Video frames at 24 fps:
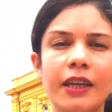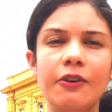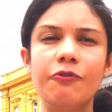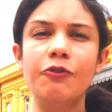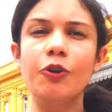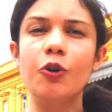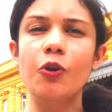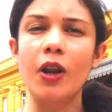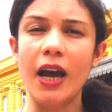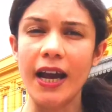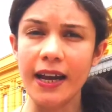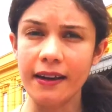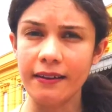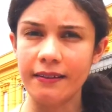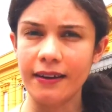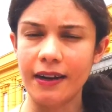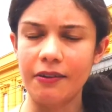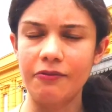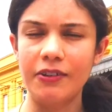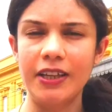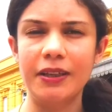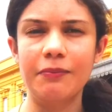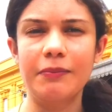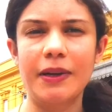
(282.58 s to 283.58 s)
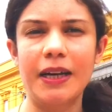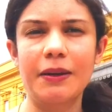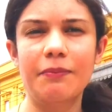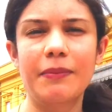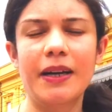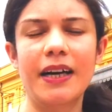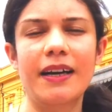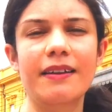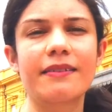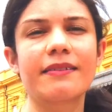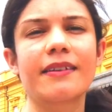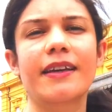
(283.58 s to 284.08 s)
If you like traveling by
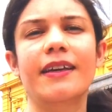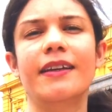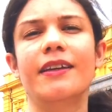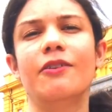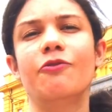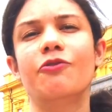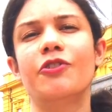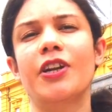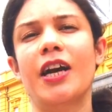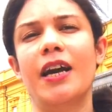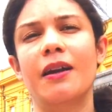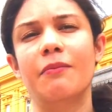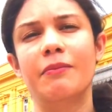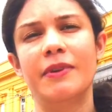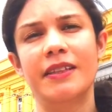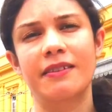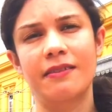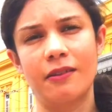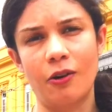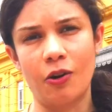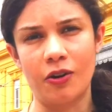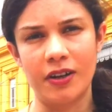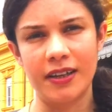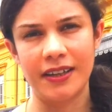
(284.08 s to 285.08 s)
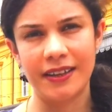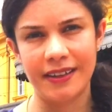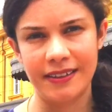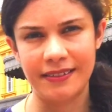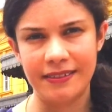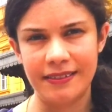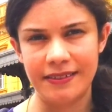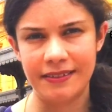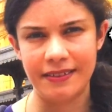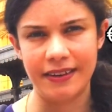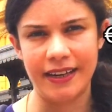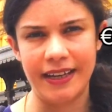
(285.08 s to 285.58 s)
bus and if time is not a
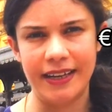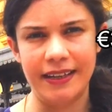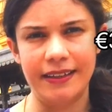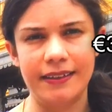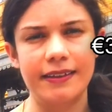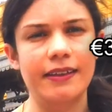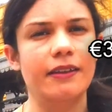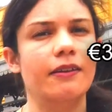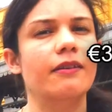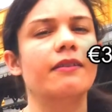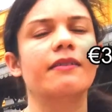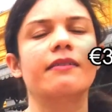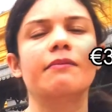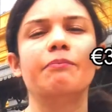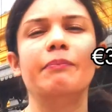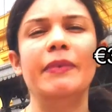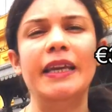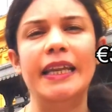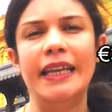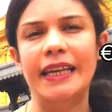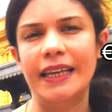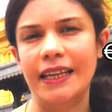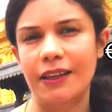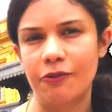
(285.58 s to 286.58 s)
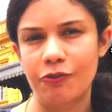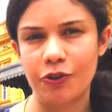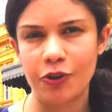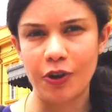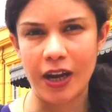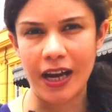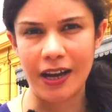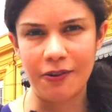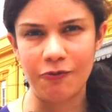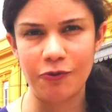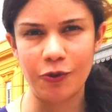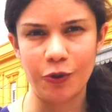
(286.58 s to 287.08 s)
constraint, meaning if
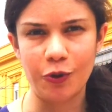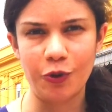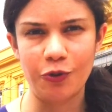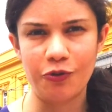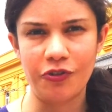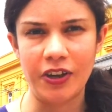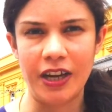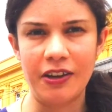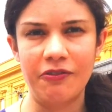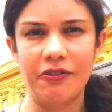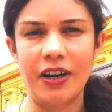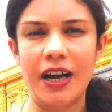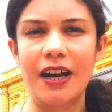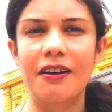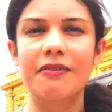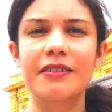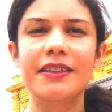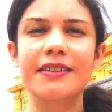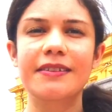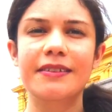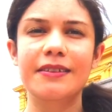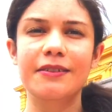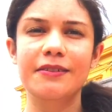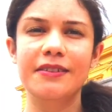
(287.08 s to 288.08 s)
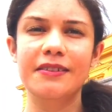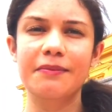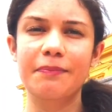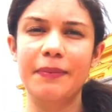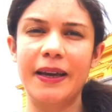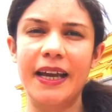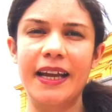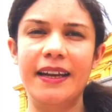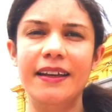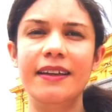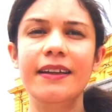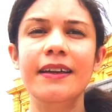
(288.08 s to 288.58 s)
you have 4 to 5 hours to
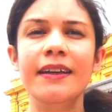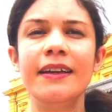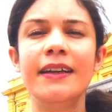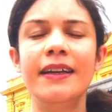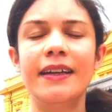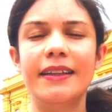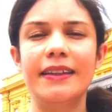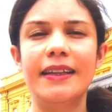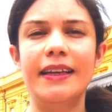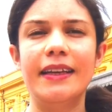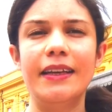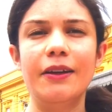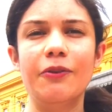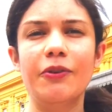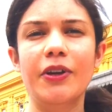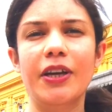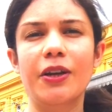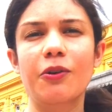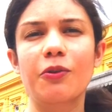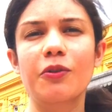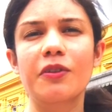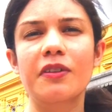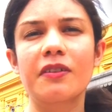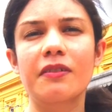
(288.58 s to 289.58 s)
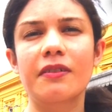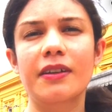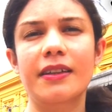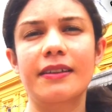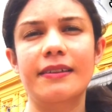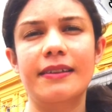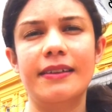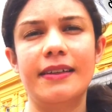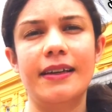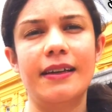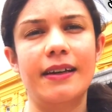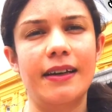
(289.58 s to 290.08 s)
spend, then you can also
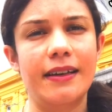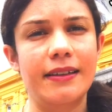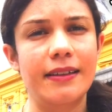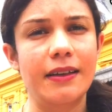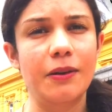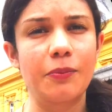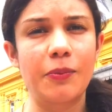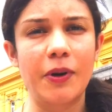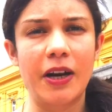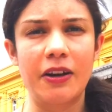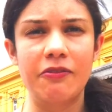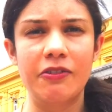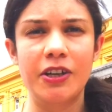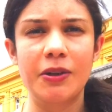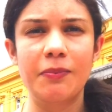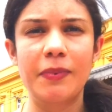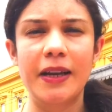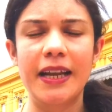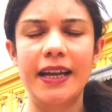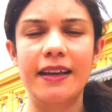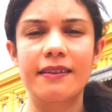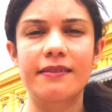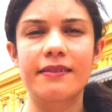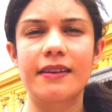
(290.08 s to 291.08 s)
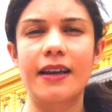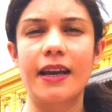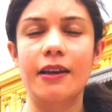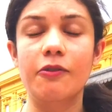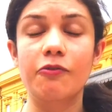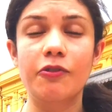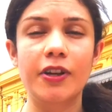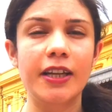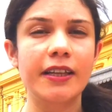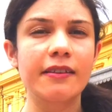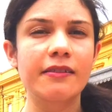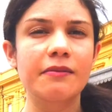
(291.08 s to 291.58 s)
consider other private players
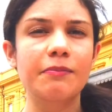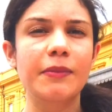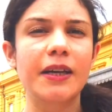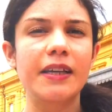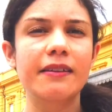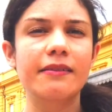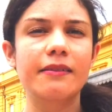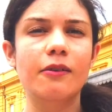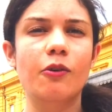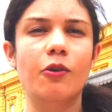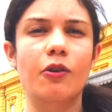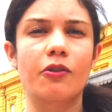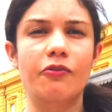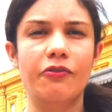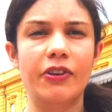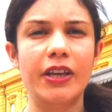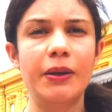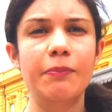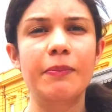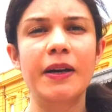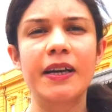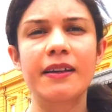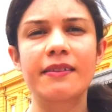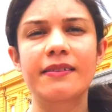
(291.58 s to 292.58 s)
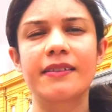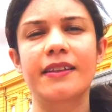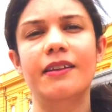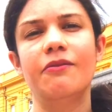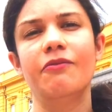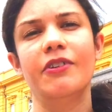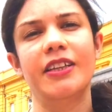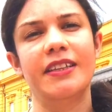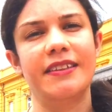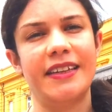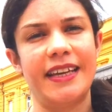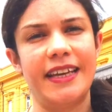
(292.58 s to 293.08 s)
like Flixbus or VBus,
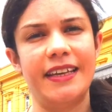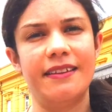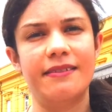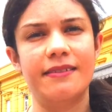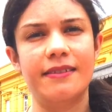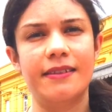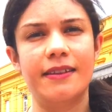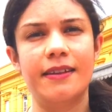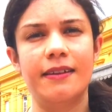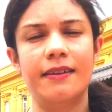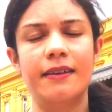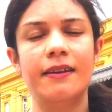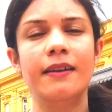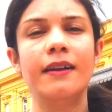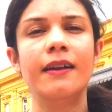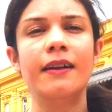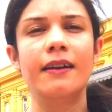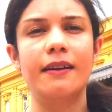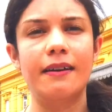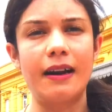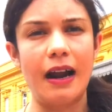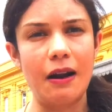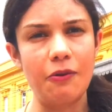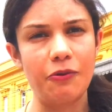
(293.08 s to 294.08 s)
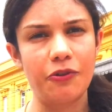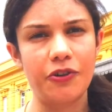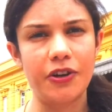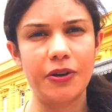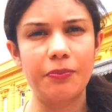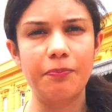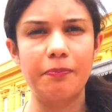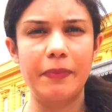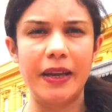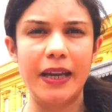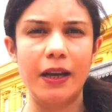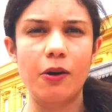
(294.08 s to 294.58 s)
in which case the round
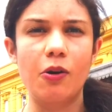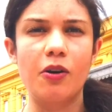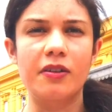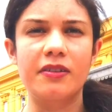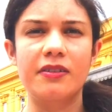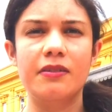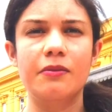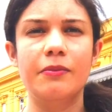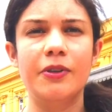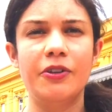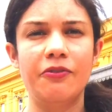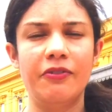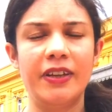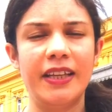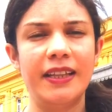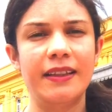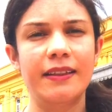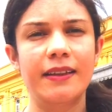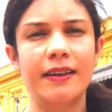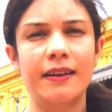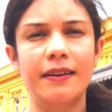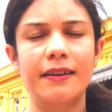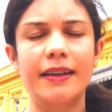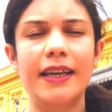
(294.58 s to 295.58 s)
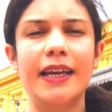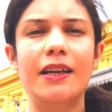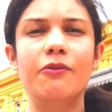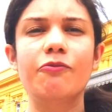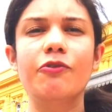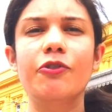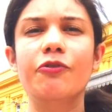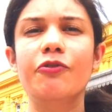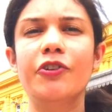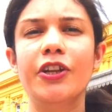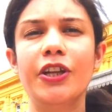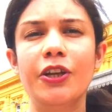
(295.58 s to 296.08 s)
trip may cost between 30
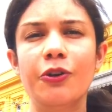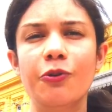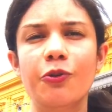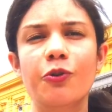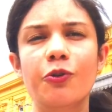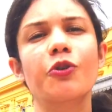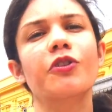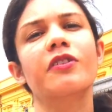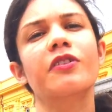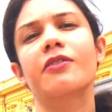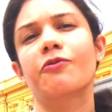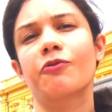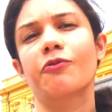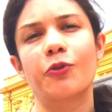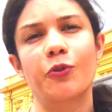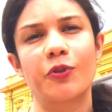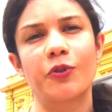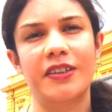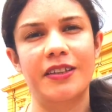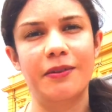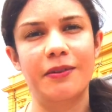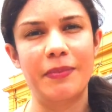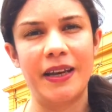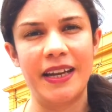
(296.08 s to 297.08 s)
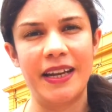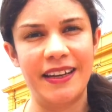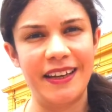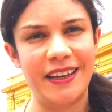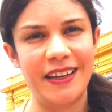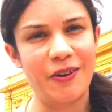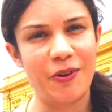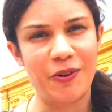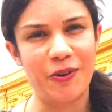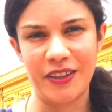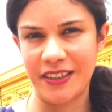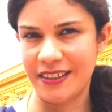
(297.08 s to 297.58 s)
and 50 euros, of course,
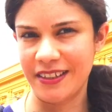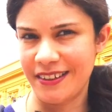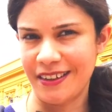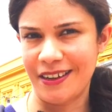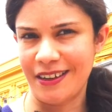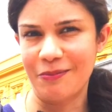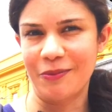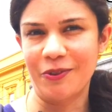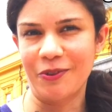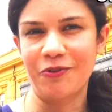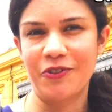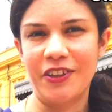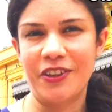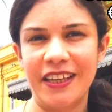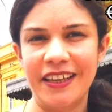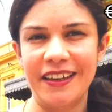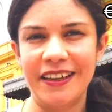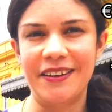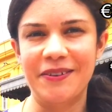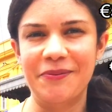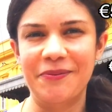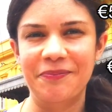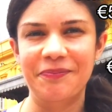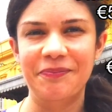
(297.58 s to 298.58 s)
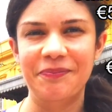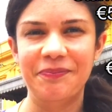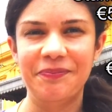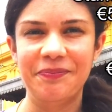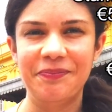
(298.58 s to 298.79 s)
depending on the time of the year.